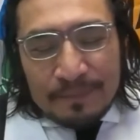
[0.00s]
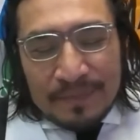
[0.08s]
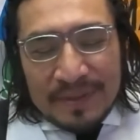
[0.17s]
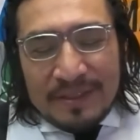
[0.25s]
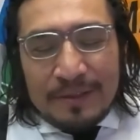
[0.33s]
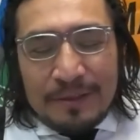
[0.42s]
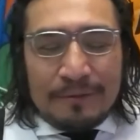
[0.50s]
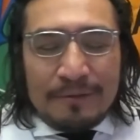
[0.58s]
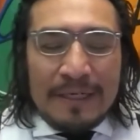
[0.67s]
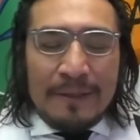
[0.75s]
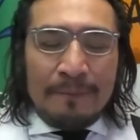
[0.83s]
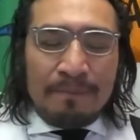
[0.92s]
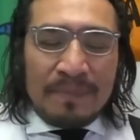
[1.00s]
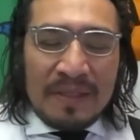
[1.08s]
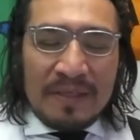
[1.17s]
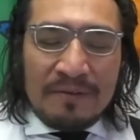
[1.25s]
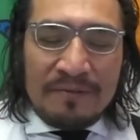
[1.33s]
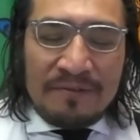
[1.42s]

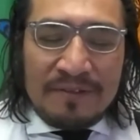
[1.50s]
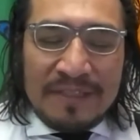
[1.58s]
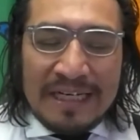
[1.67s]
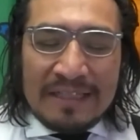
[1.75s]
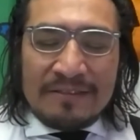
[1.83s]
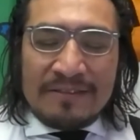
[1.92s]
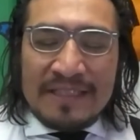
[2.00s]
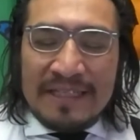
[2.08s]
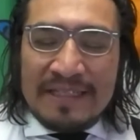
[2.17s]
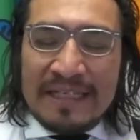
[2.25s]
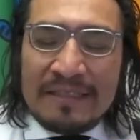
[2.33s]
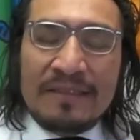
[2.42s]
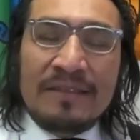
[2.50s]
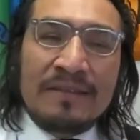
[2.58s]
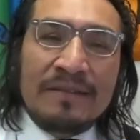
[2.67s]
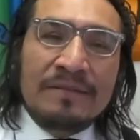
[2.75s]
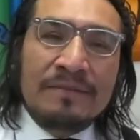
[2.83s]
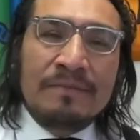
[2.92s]
if we had to say that
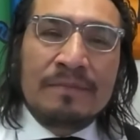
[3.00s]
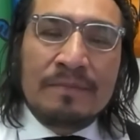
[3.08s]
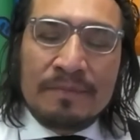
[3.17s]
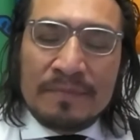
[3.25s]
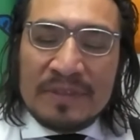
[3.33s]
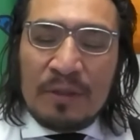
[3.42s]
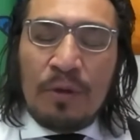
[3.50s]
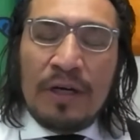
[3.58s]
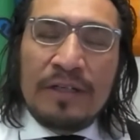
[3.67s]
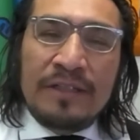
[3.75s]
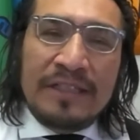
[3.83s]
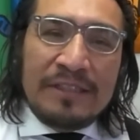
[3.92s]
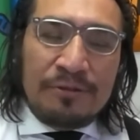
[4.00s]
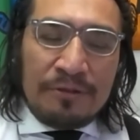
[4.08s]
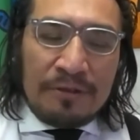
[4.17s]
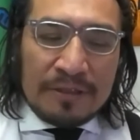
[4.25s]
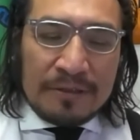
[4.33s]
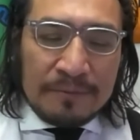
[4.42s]
the water in
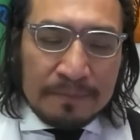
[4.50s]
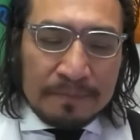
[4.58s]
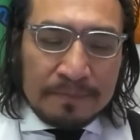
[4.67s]
Toronto,